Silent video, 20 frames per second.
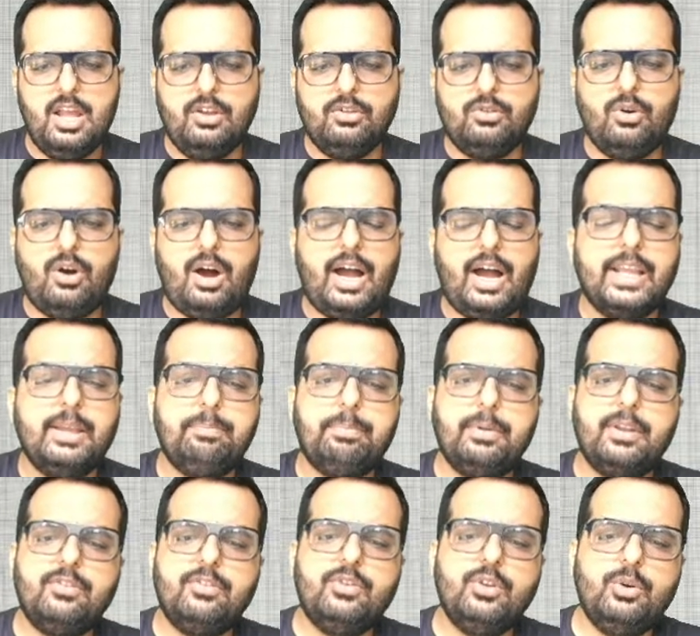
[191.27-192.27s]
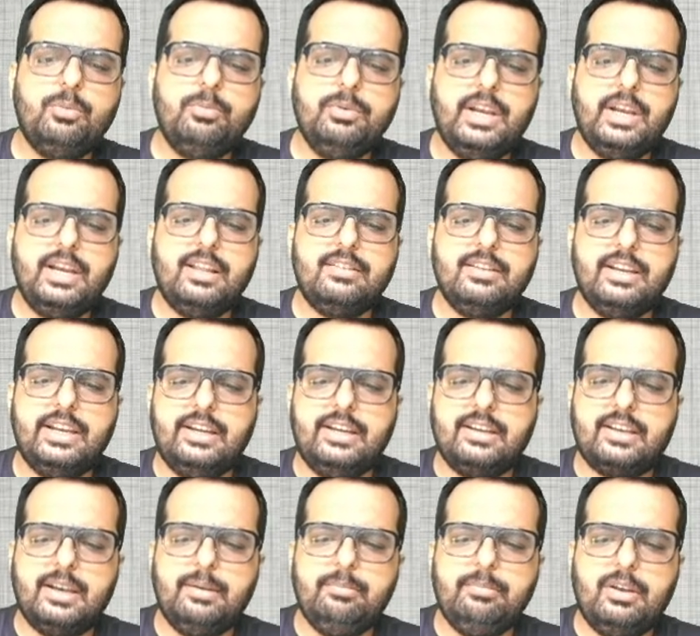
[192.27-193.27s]
So I presume it is
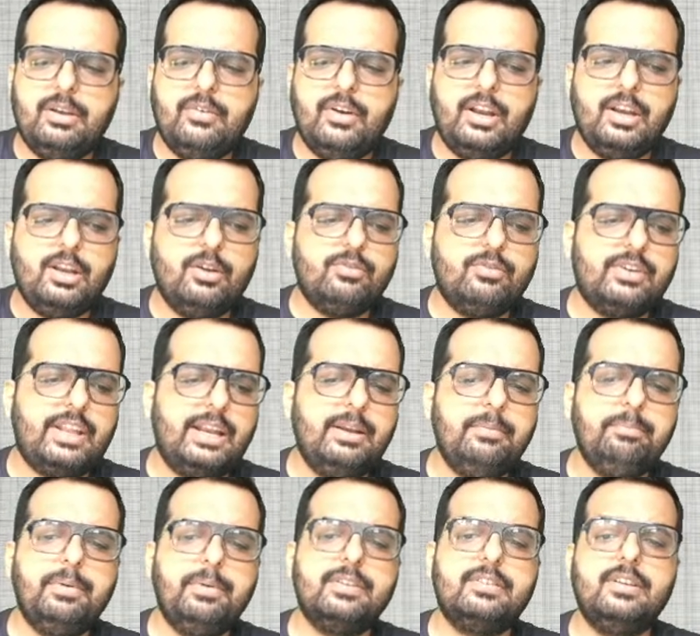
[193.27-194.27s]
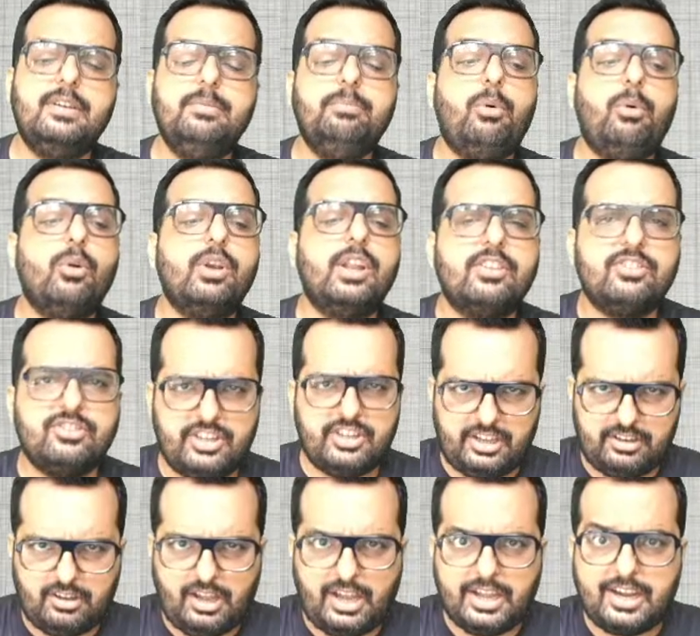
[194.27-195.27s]
interim dividend of 10% bonus
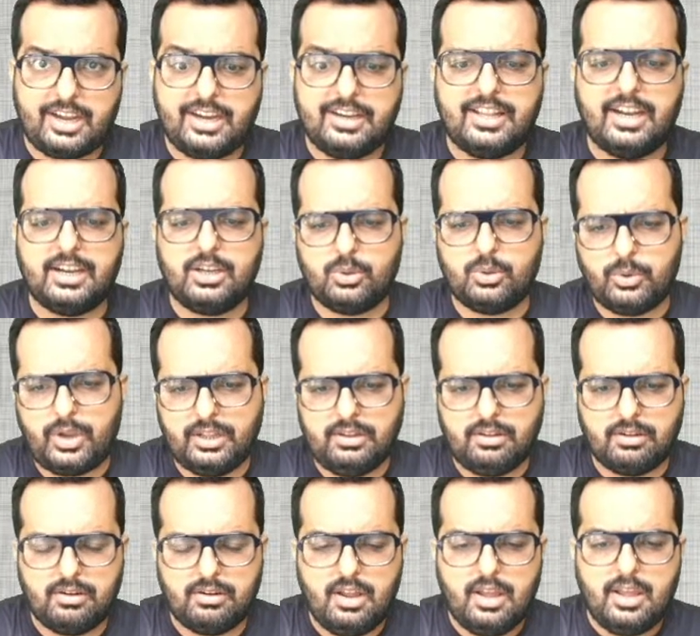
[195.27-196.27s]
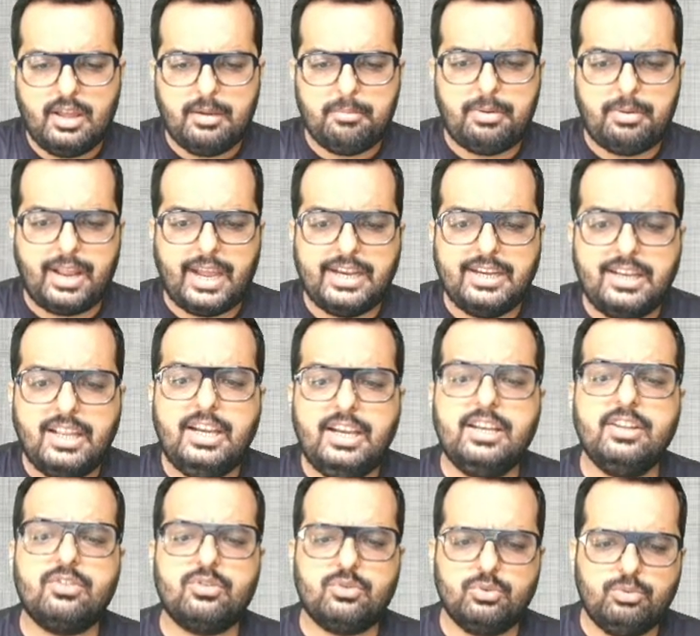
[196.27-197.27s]
share. I read that together. But ideally
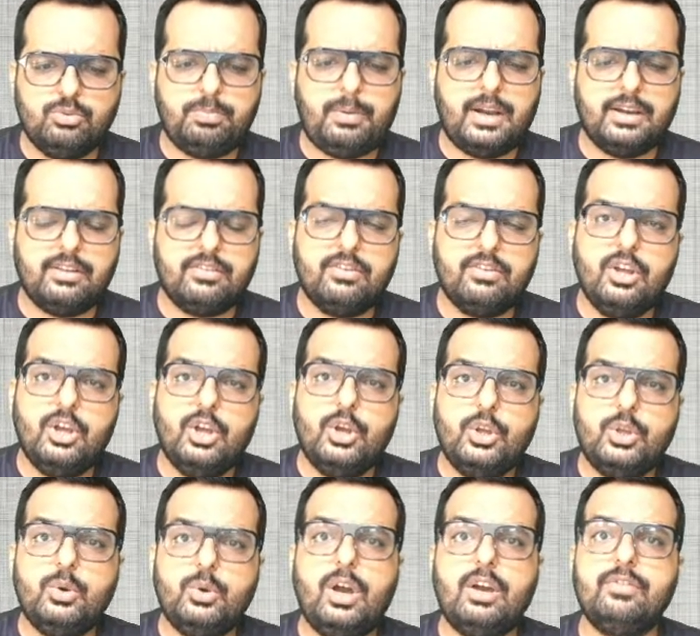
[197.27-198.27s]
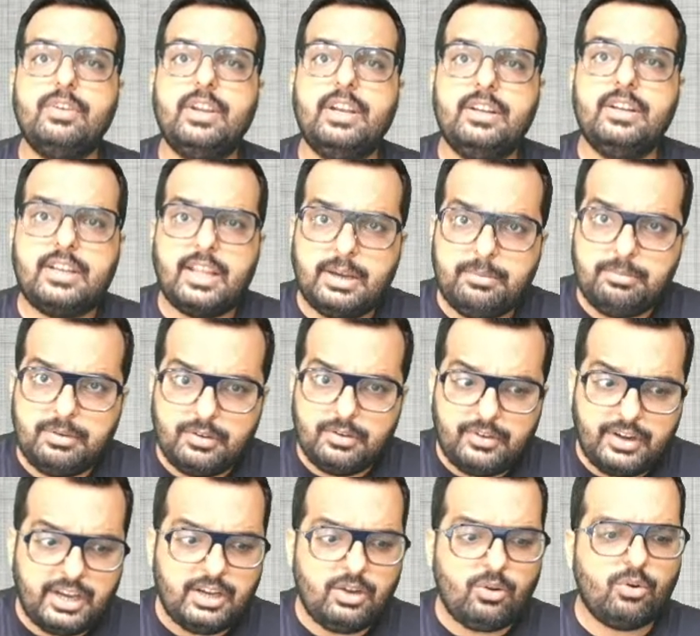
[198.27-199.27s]
it is two parts. You have interim
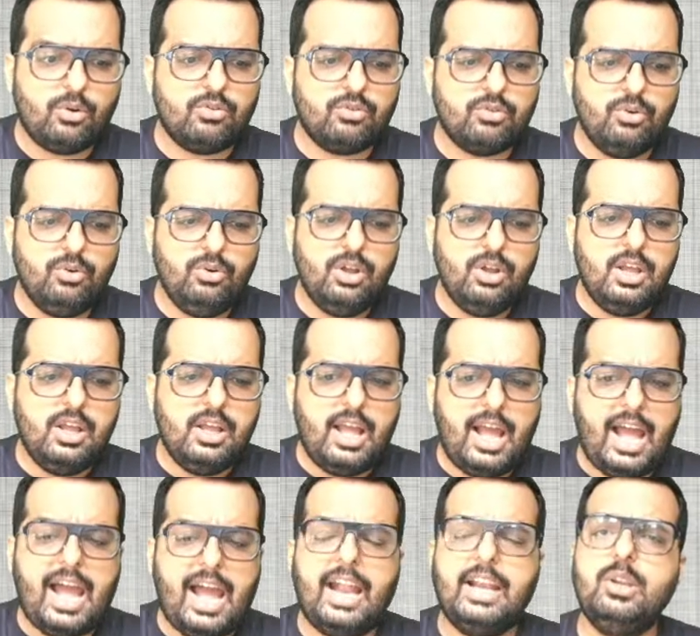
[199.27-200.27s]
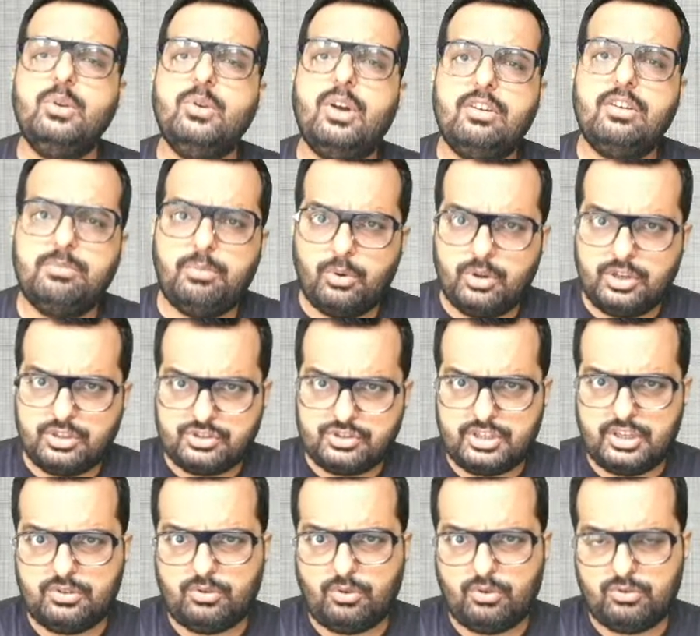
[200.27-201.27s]
dividend also and you have bonus
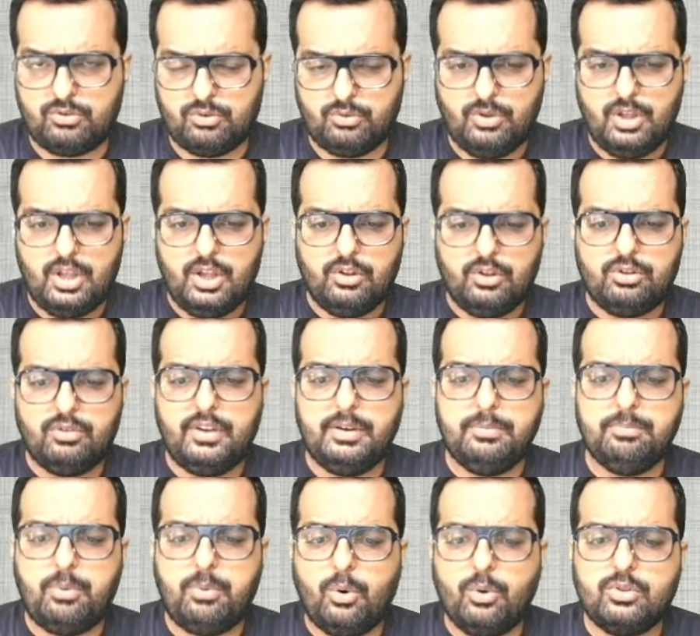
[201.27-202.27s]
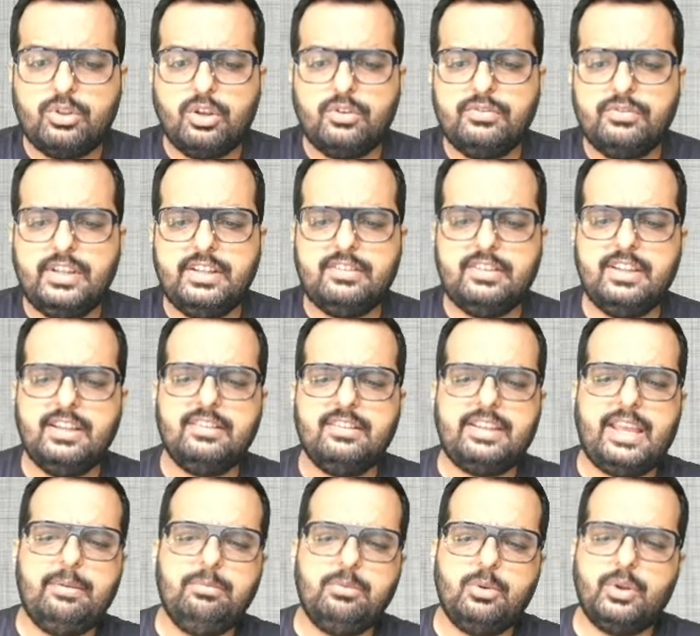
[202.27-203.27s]
shares also. So when both of these things
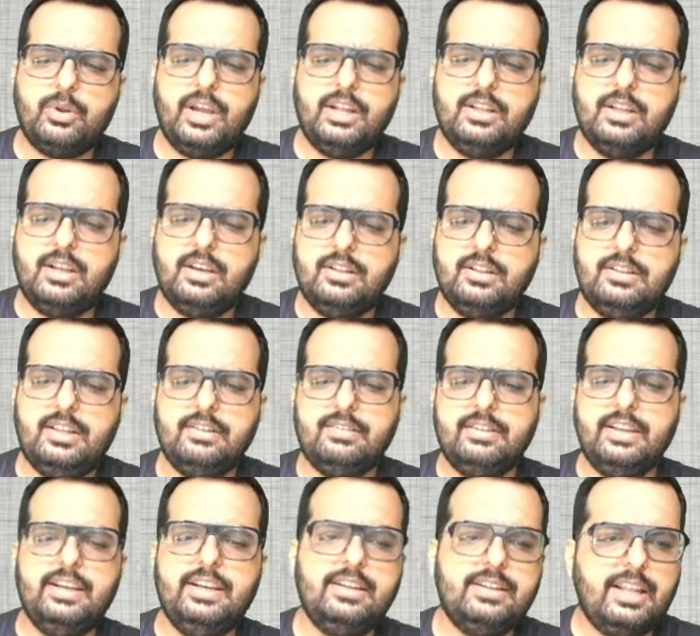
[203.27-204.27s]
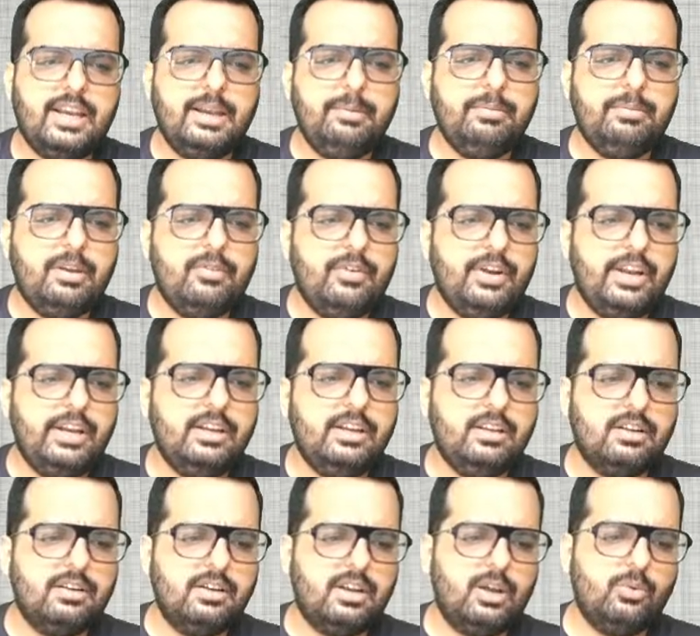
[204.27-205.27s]
came together, this interim dividend
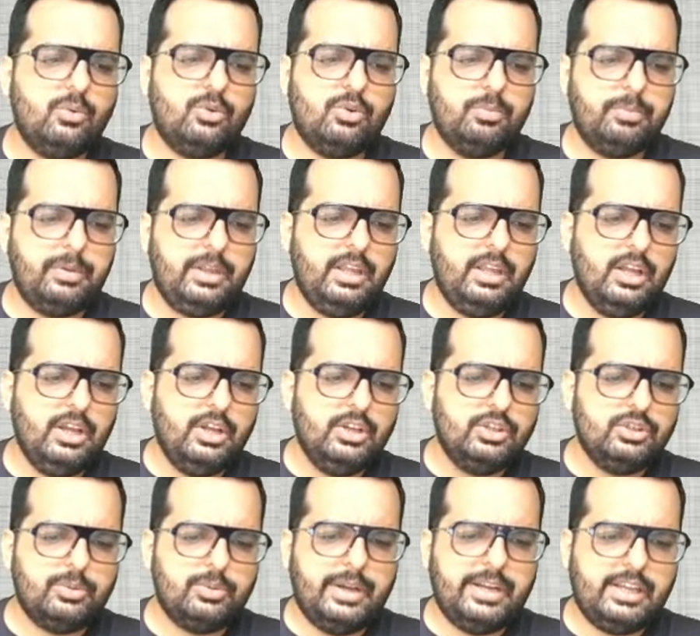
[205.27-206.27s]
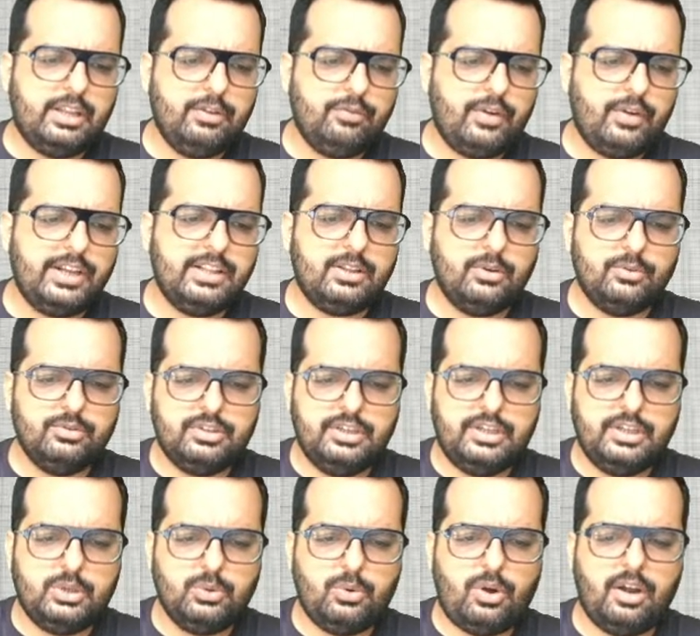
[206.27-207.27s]
turned out to be 25,000
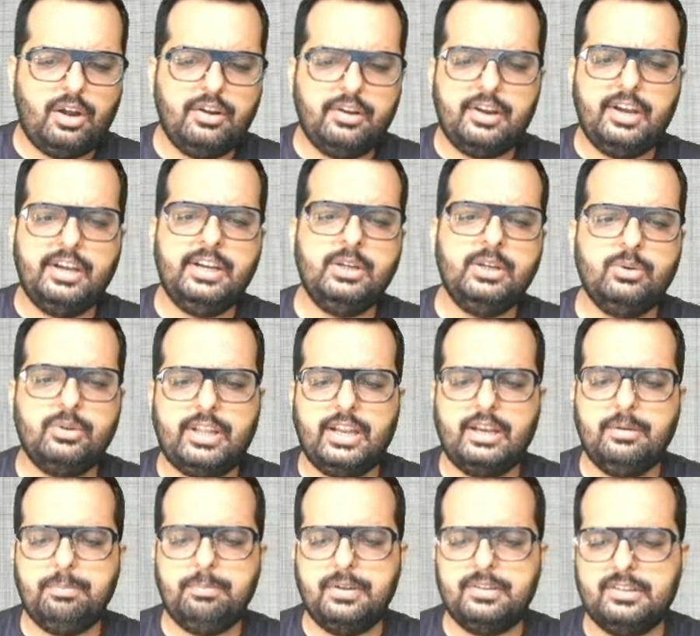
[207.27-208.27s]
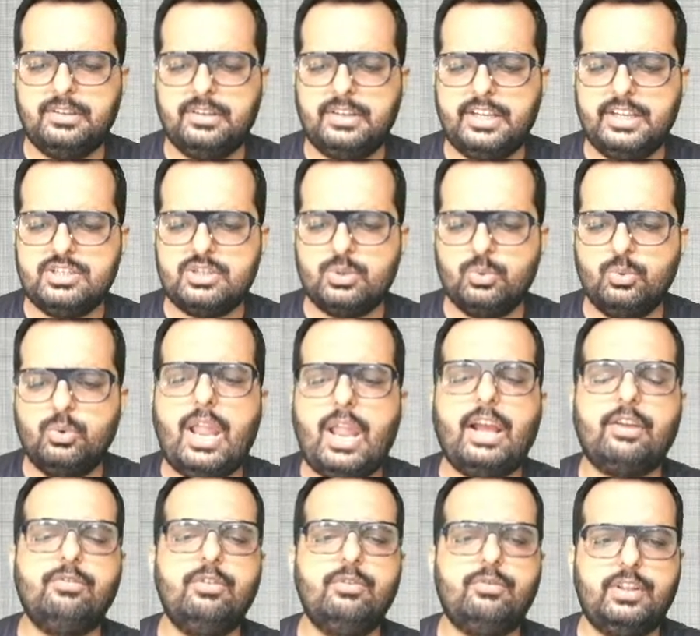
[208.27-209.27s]
into 100 into 10 percentage,
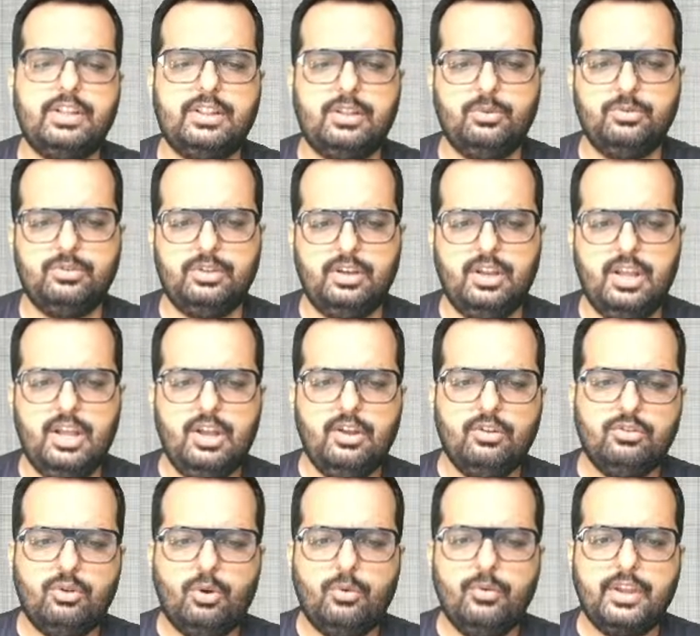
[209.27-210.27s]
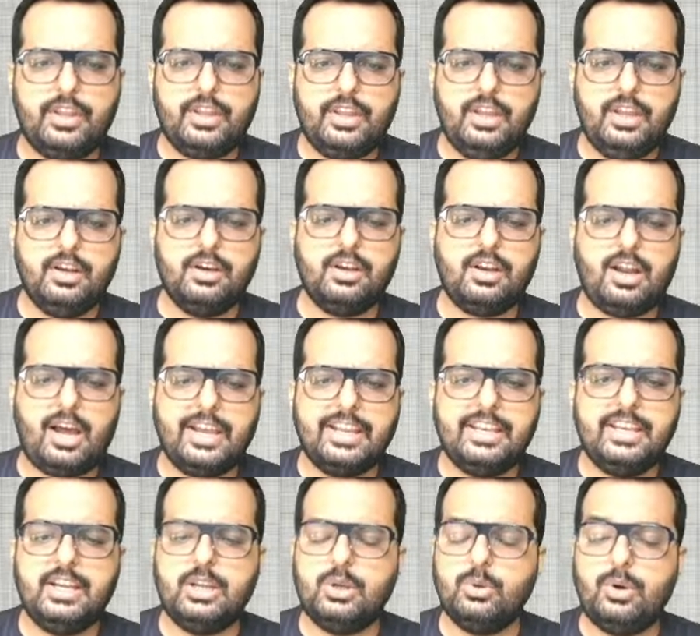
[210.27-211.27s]
2,50,000. So over here, I
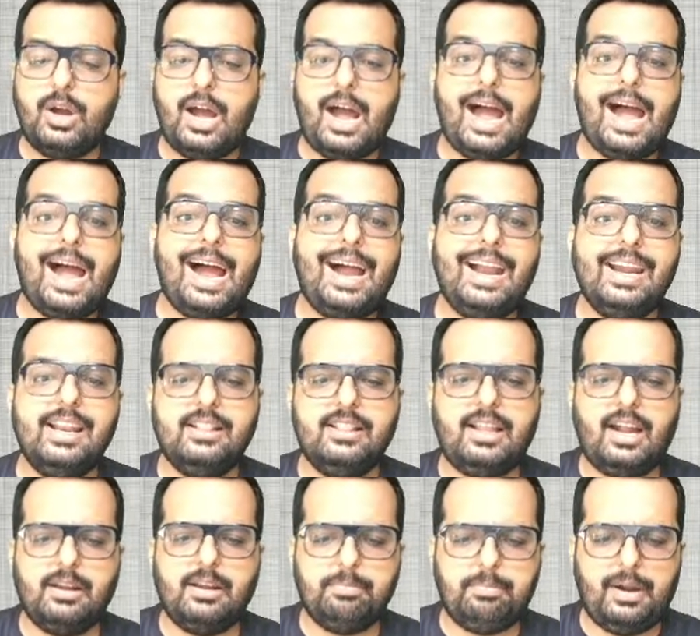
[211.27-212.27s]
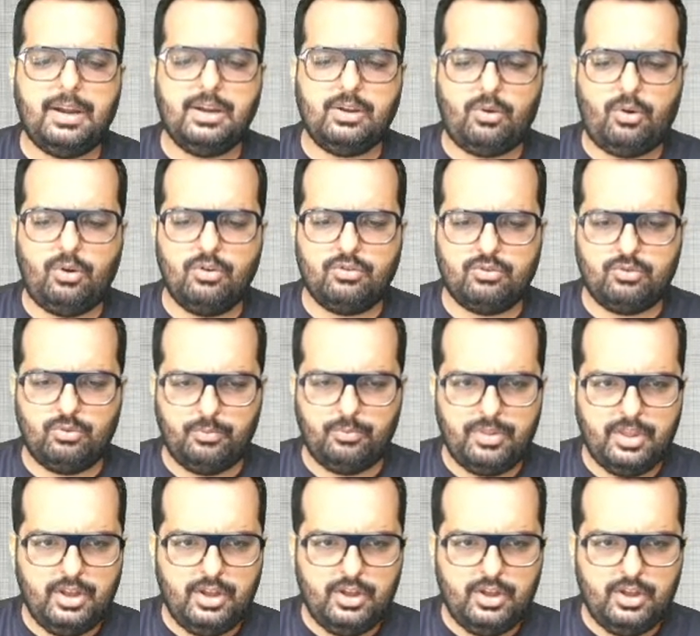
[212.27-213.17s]
need to add that part also.